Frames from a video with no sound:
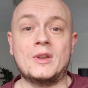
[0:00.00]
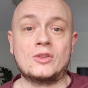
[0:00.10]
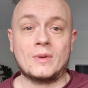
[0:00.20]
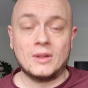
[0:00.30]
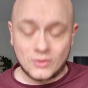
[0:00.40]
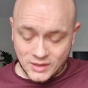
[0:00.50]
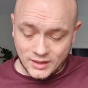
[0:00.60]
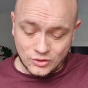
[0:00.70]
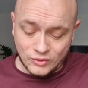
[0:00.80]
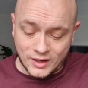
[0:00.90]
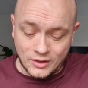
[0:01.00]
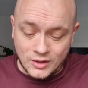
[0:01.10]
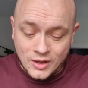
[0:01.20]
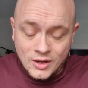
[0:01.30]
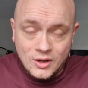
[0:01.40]
So it looks like they're trying to
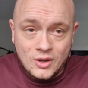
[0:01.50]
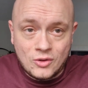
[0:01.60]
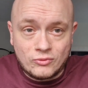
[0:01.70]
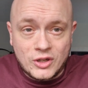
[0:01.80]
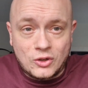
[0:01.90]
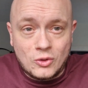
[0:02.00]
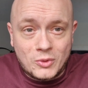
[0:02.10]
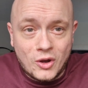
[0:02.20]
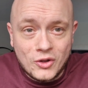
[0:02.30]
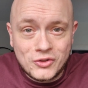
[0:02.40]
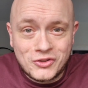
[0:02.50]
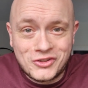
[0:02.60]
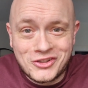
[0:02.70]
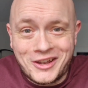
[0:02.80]
recoup costs.